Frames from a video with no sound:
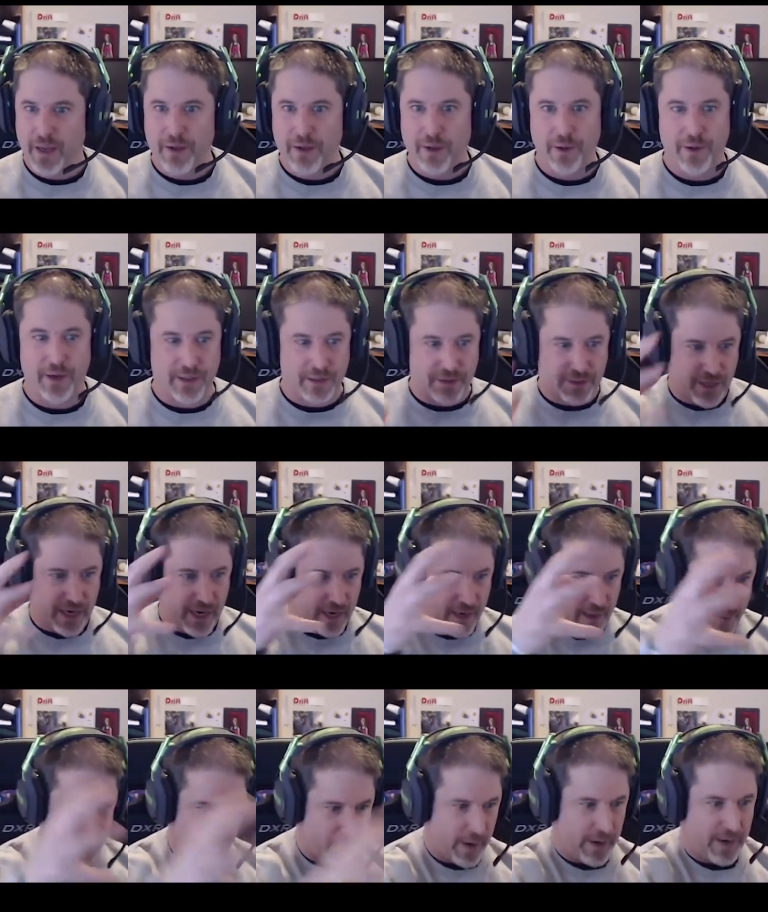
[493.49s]
You can take
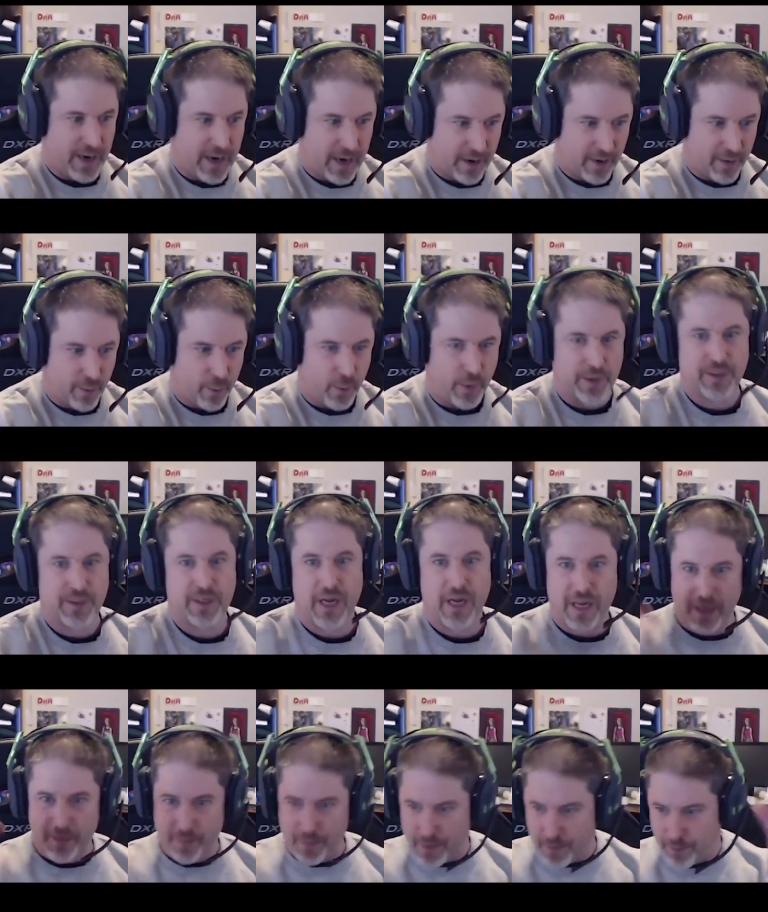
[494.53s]
them right out of the one
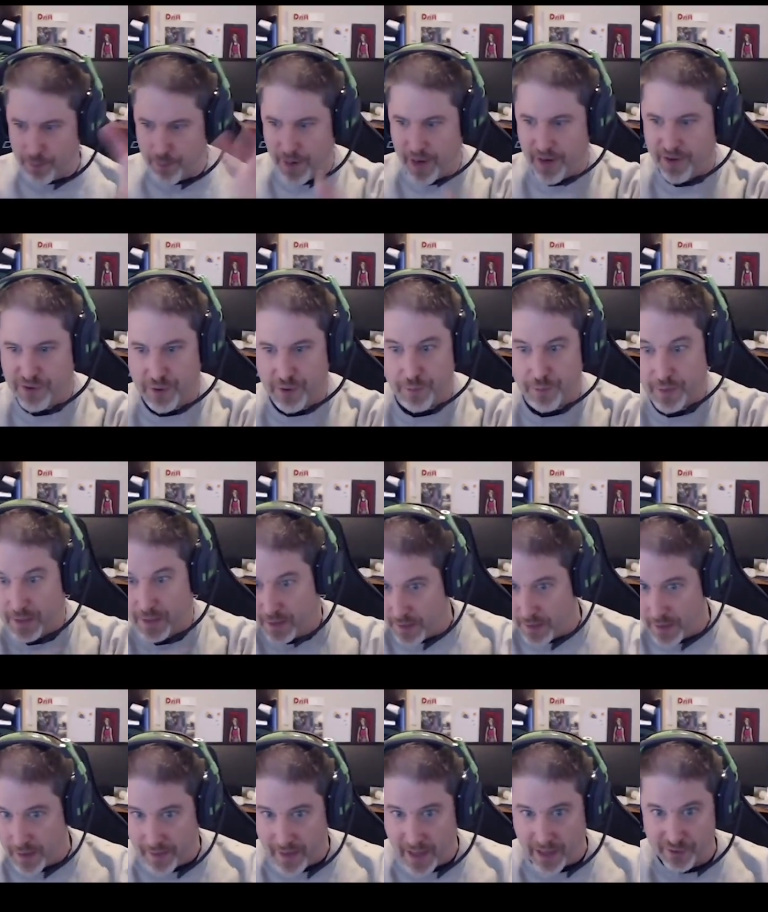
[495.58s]
document, paste them in,
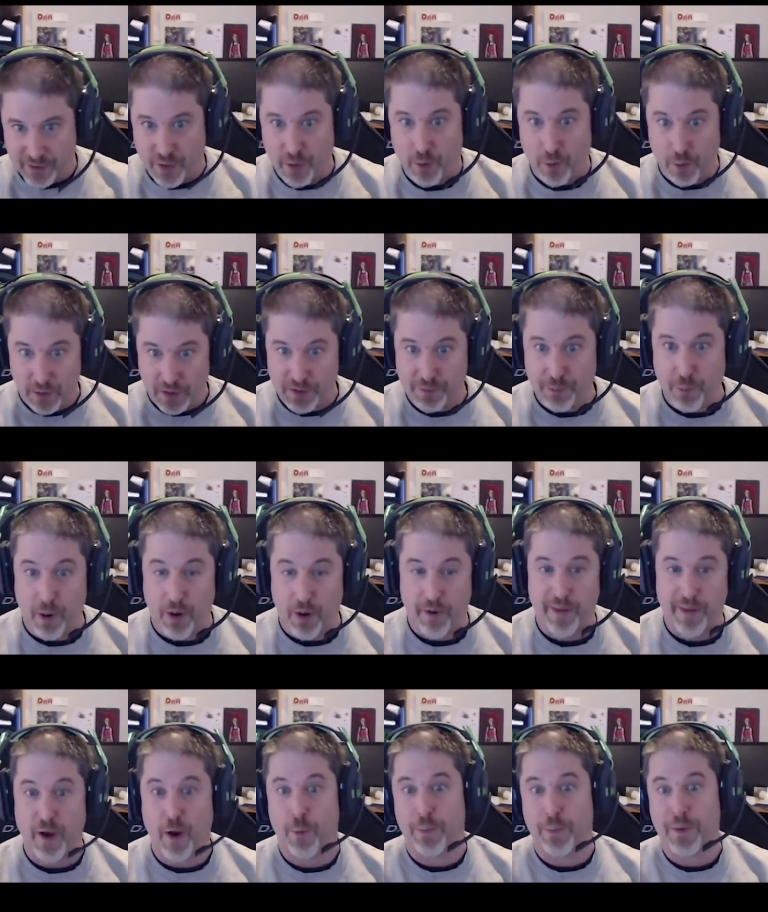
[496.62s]
and that's cool. It's part of
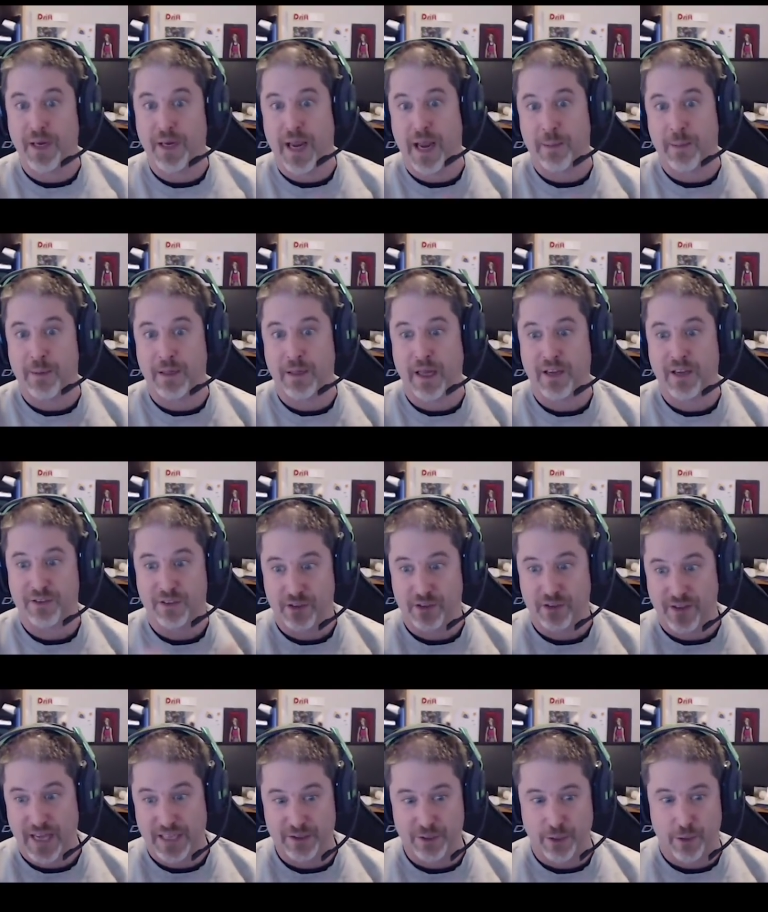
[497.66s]
the open gaming license.
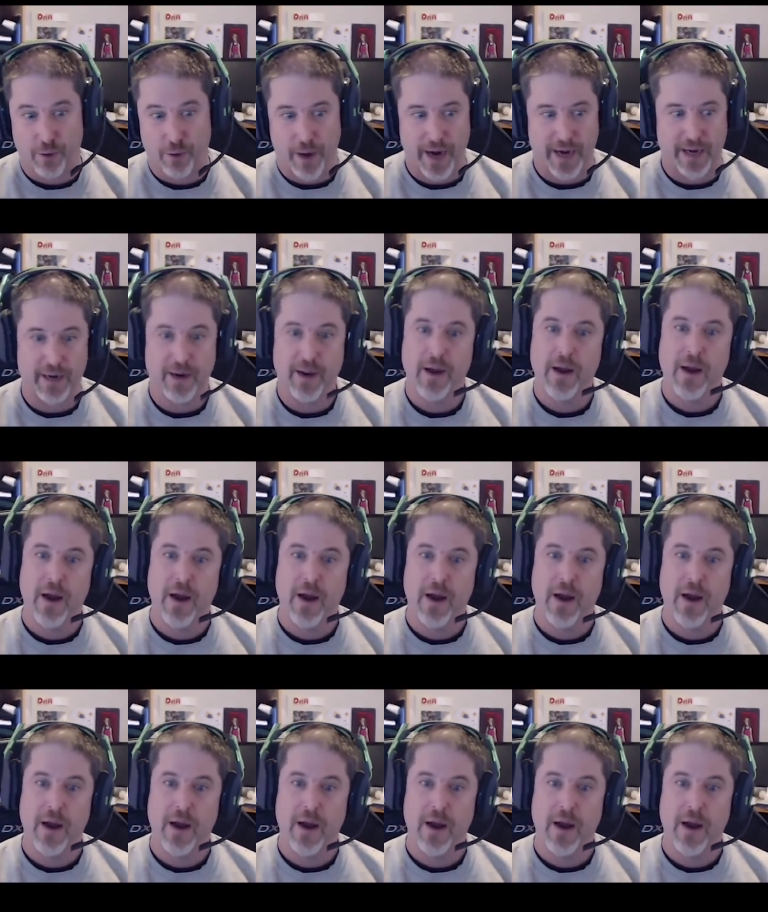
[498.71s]
That's great.